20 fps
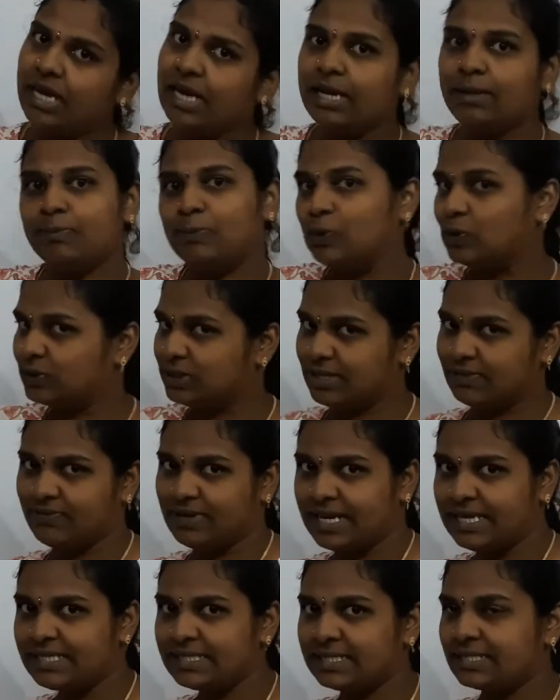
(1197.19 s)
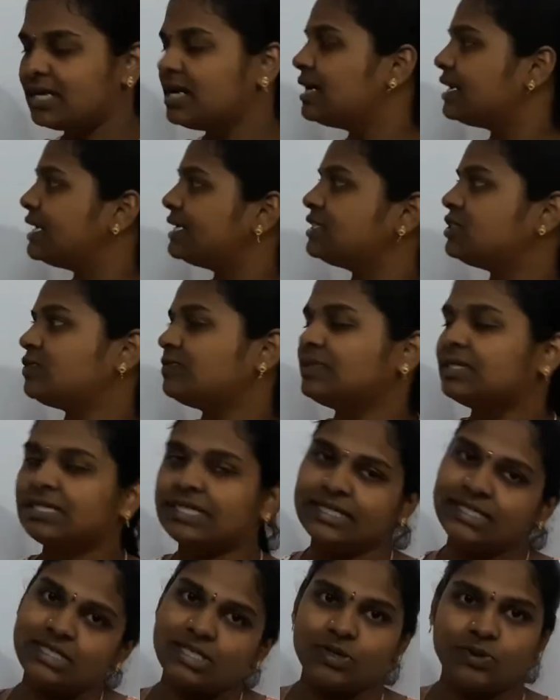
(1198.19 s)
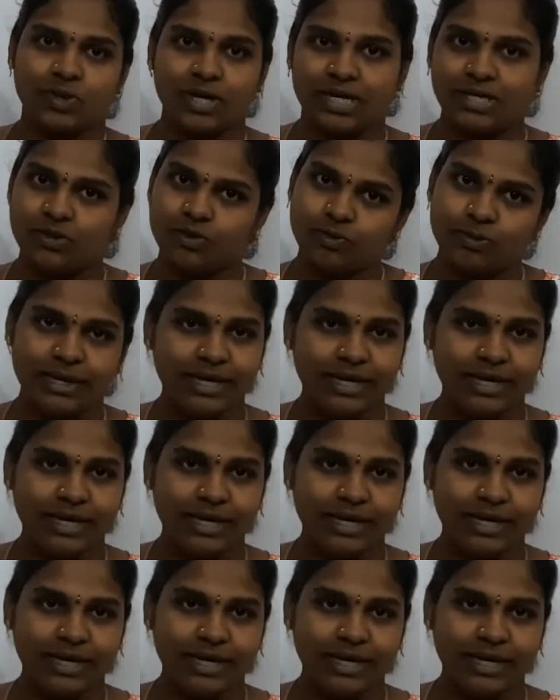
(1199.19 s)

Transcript: in both the ways, rest of the things you can do by